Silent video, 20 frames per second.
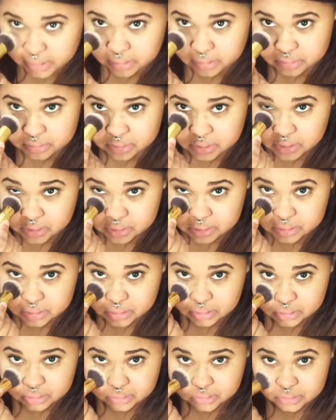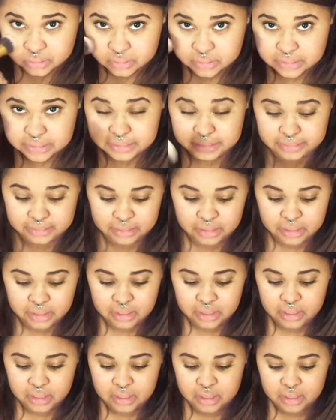those dark circles, and
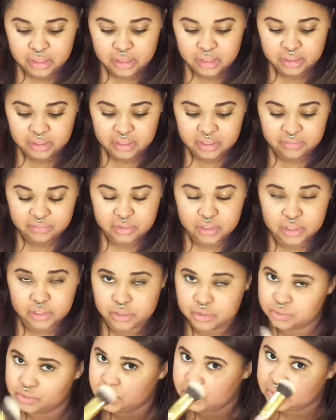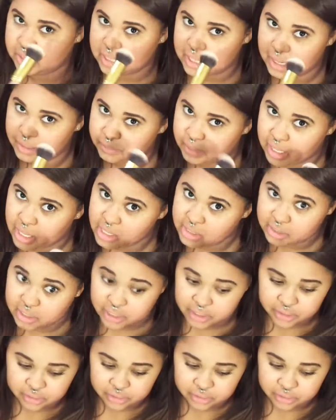give the illusion that I'm not tired.